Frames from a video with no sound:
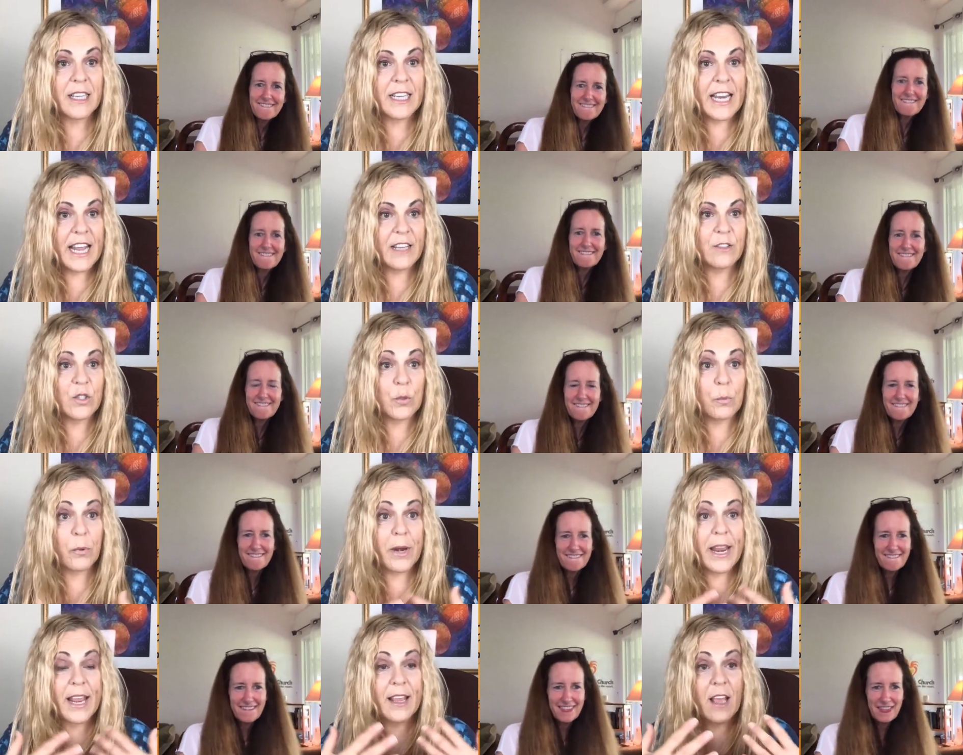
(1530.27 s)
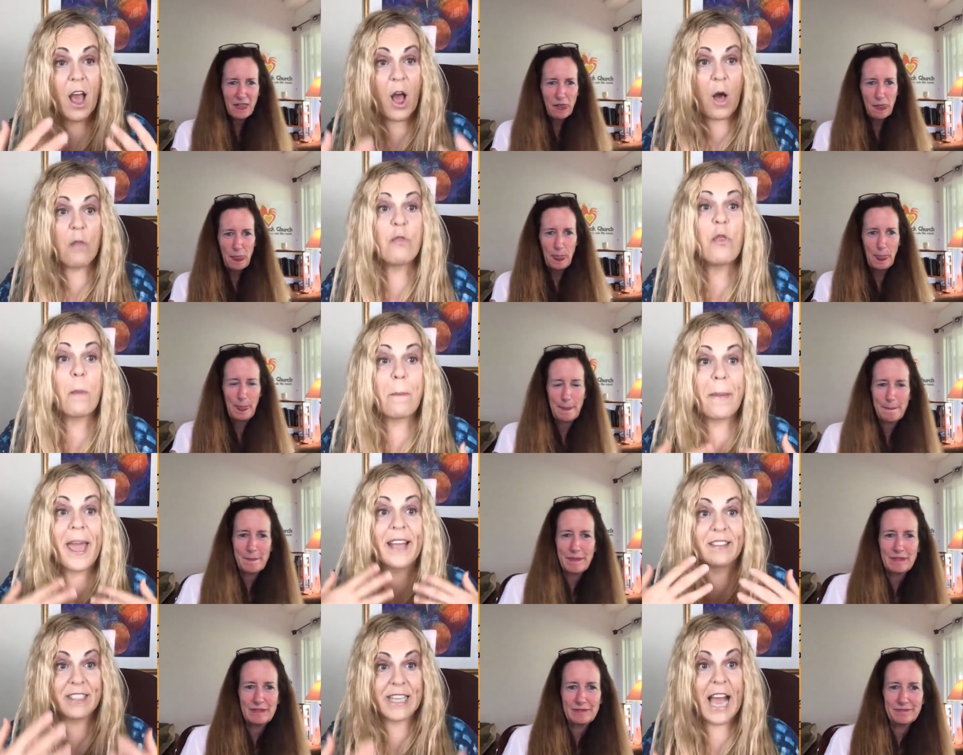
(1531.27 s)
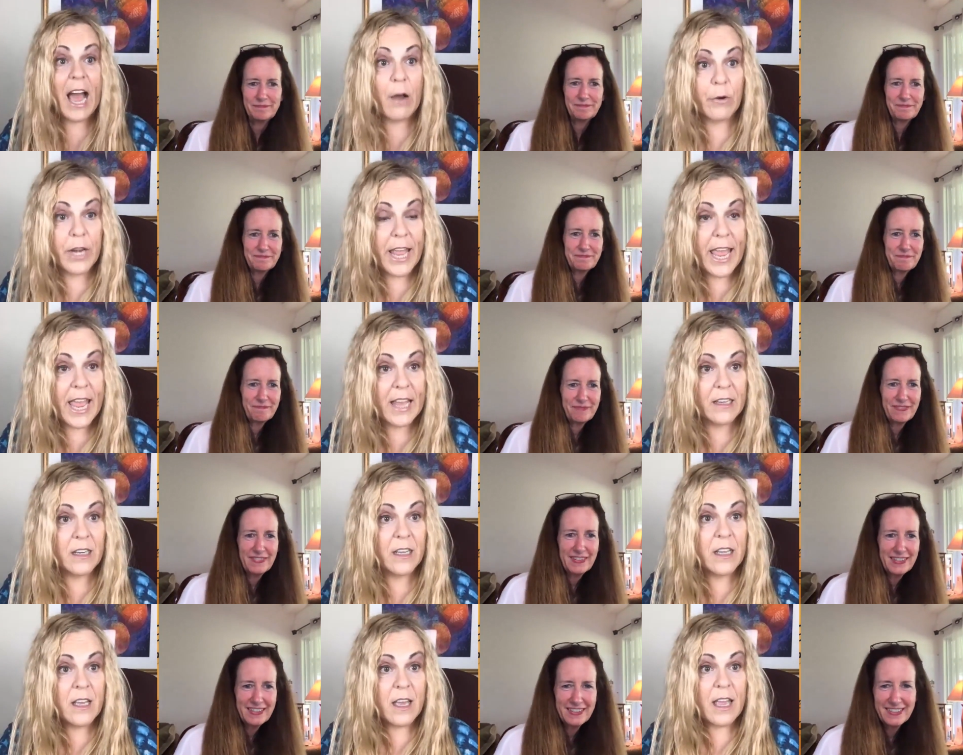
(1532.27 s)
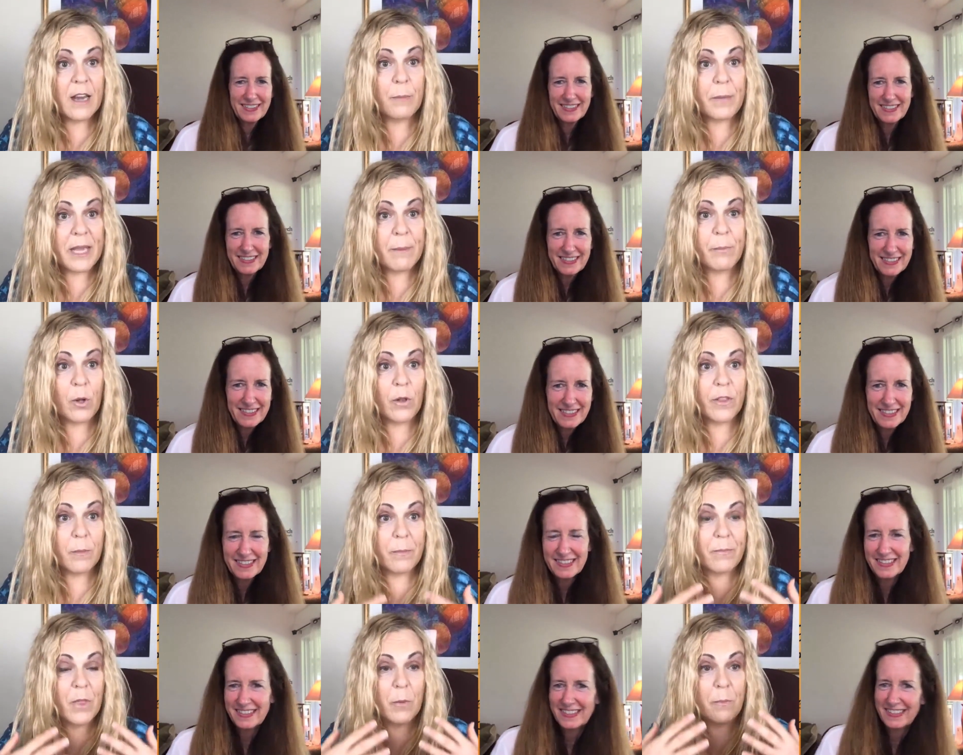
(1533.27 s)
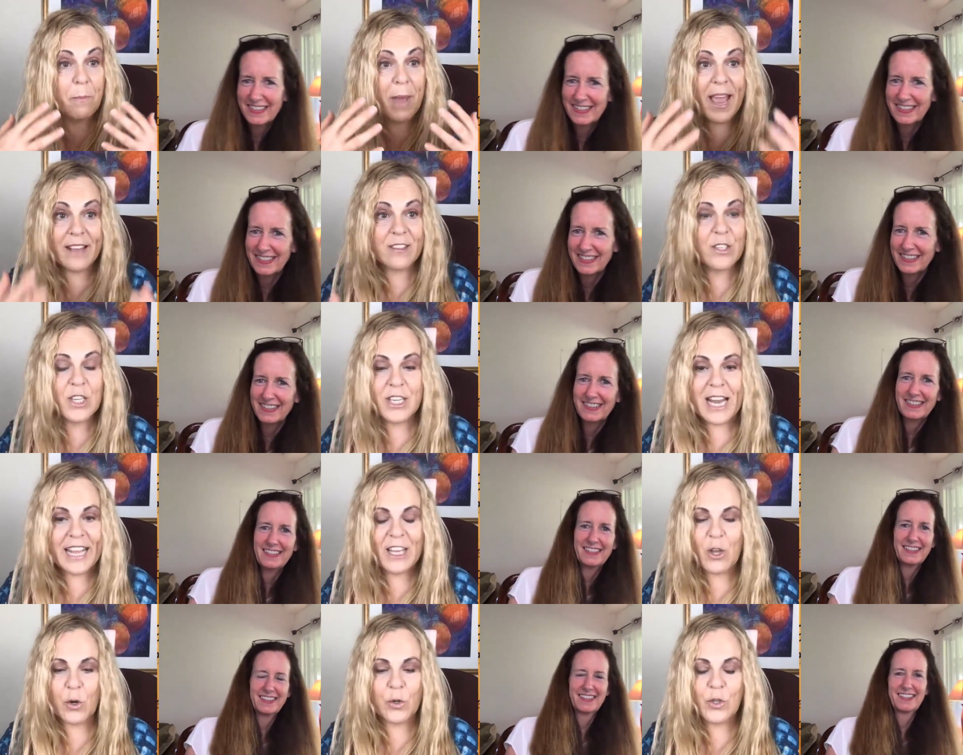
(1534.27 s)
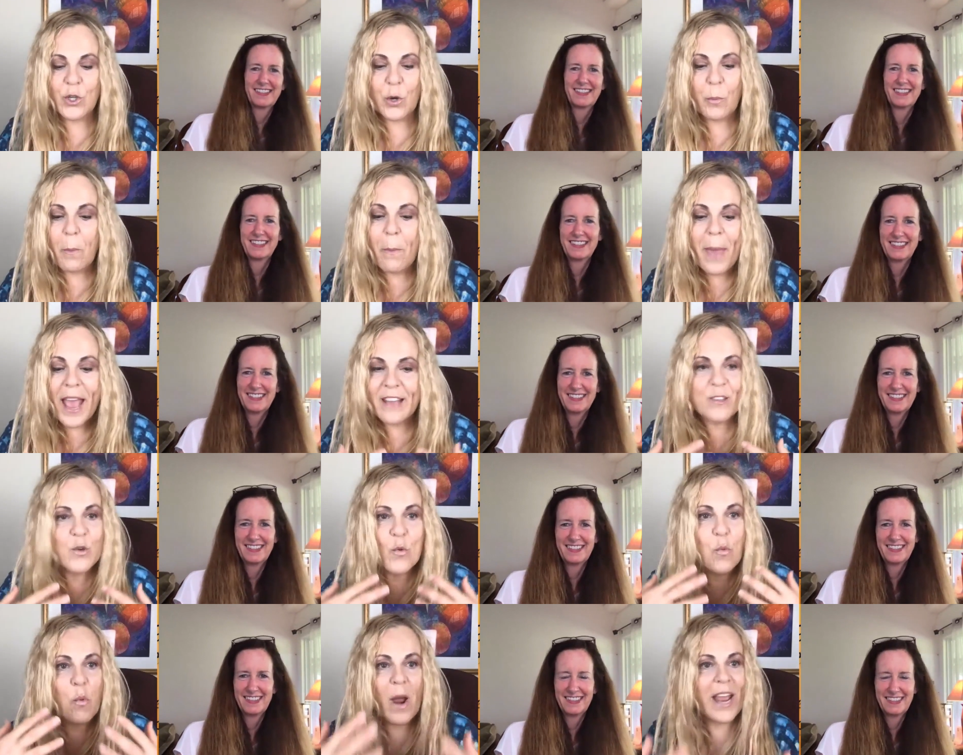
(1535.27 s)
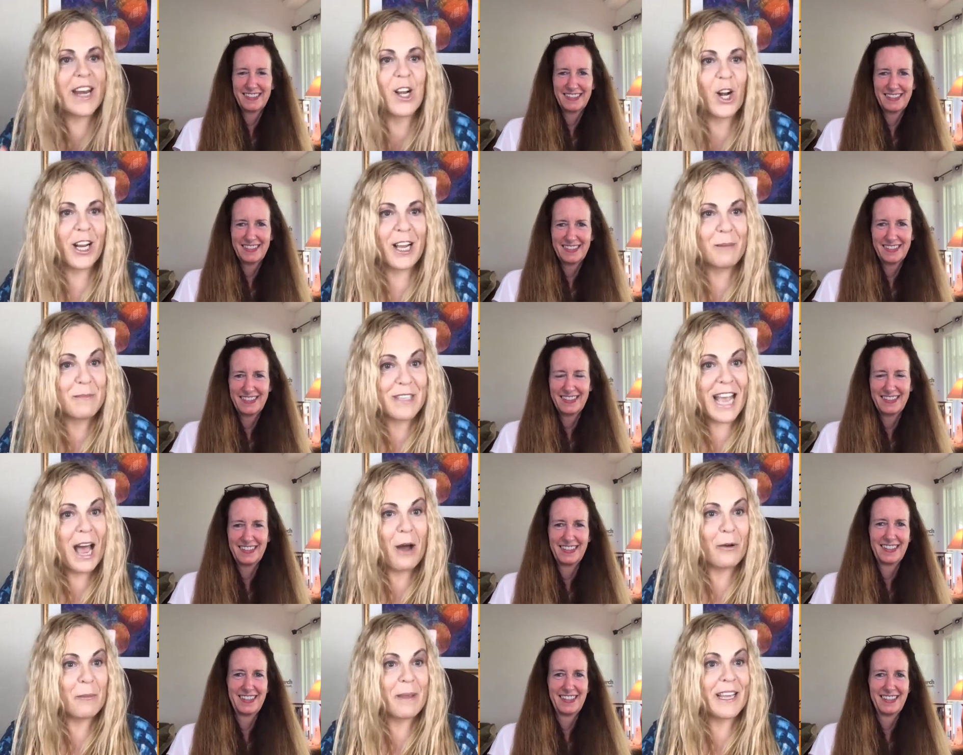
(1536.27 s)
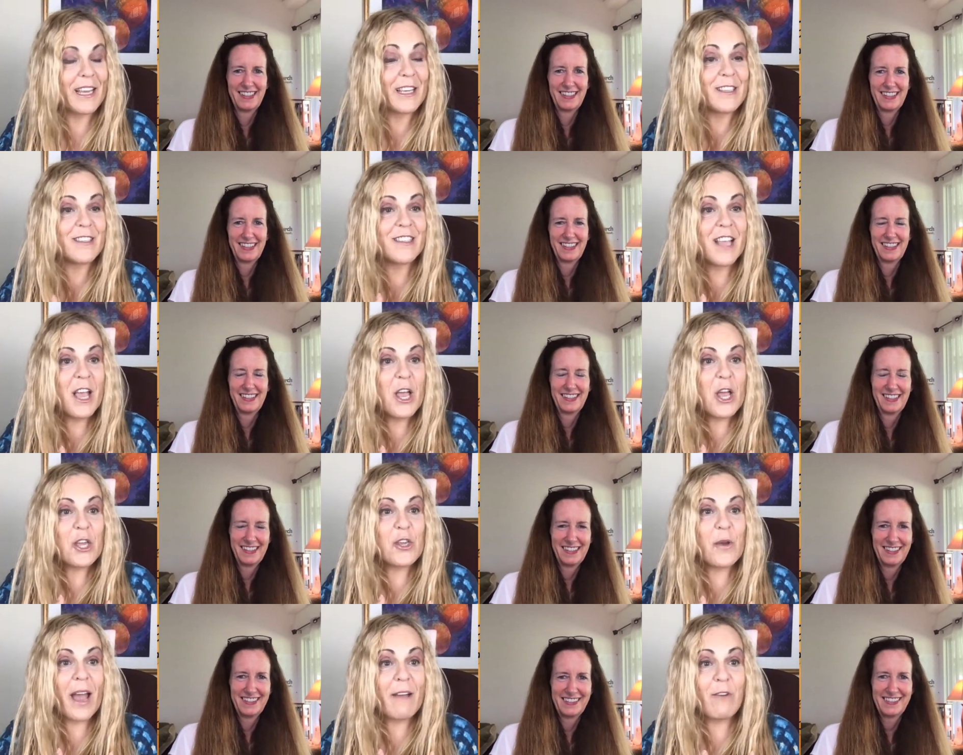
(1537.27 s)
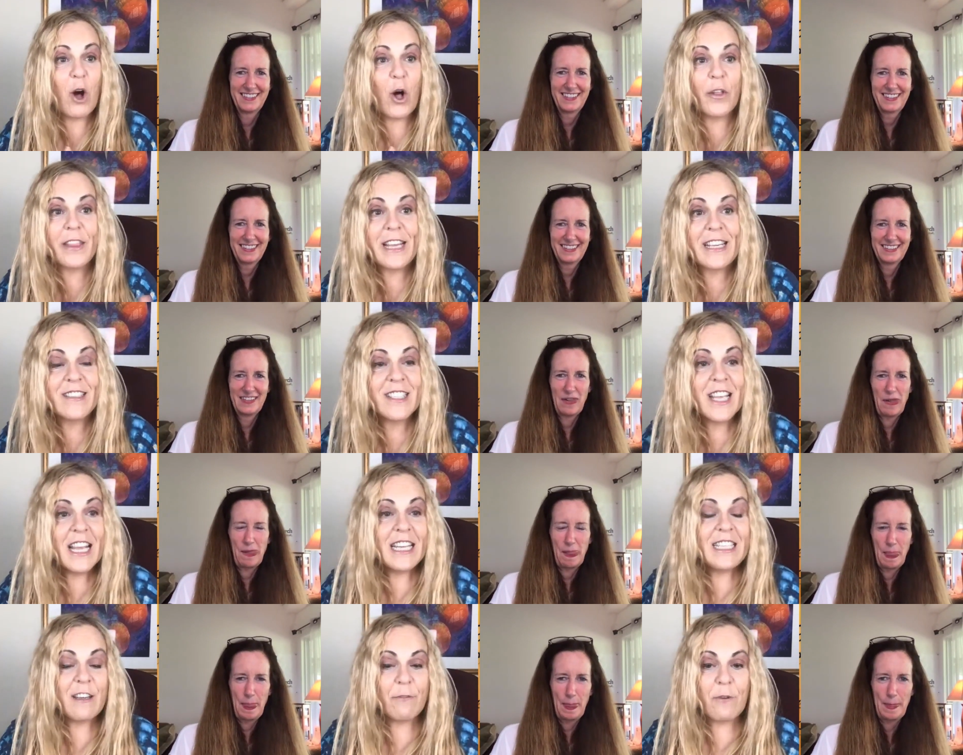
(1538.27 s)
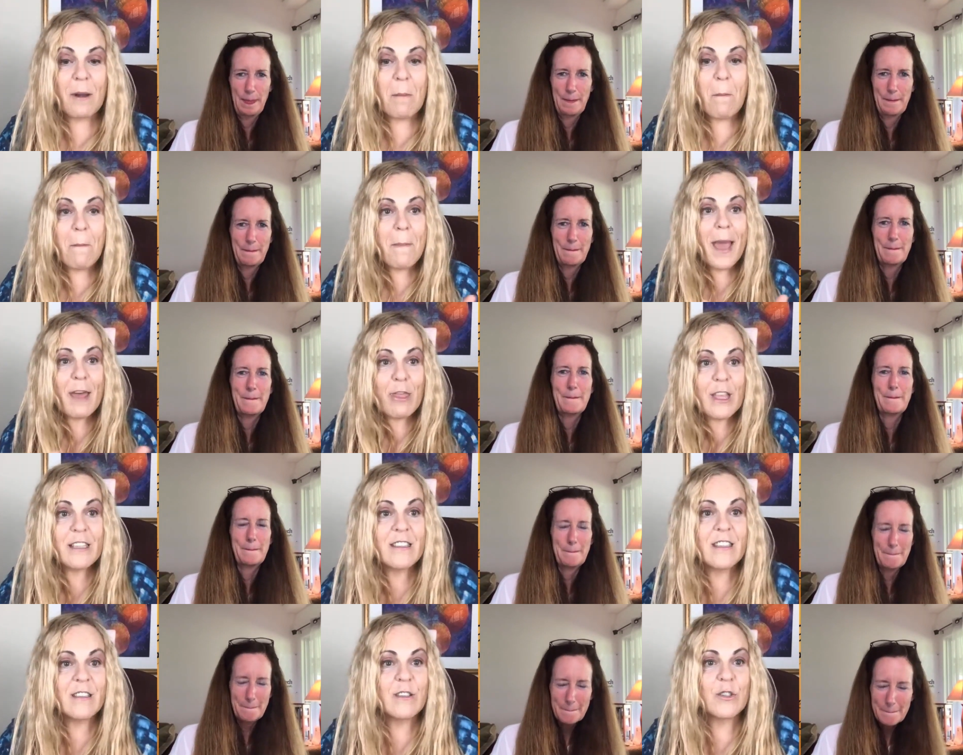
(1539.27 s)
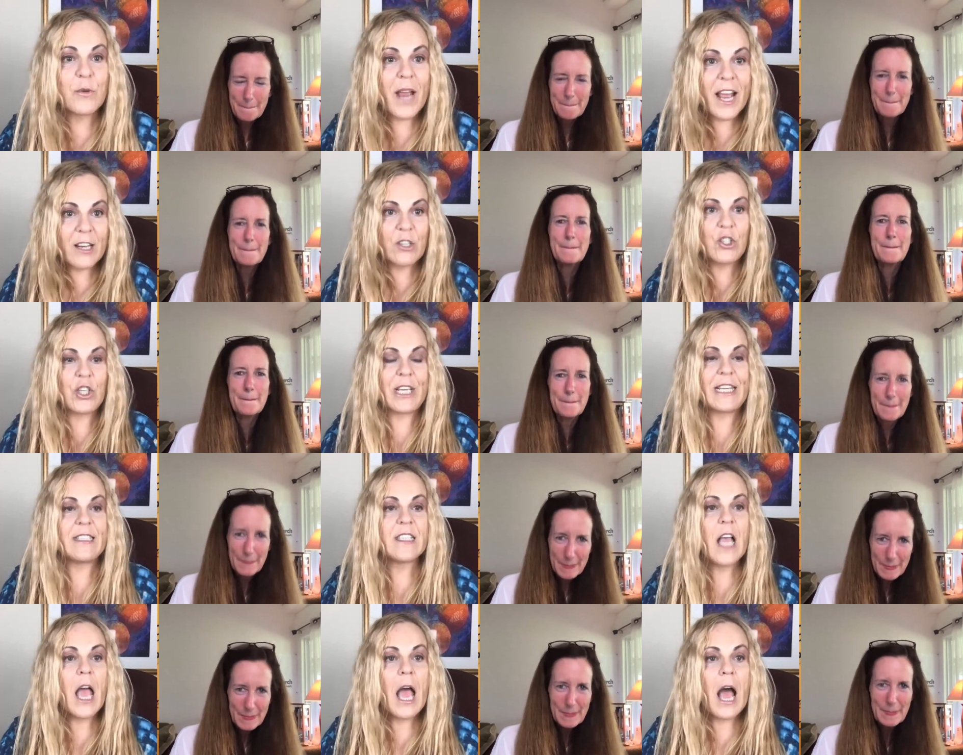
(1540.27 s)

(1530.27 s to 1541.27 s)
Speaker 1: techniques to bring the best out in in people the the best like your your best writer comes out because you have all these different methods and strategies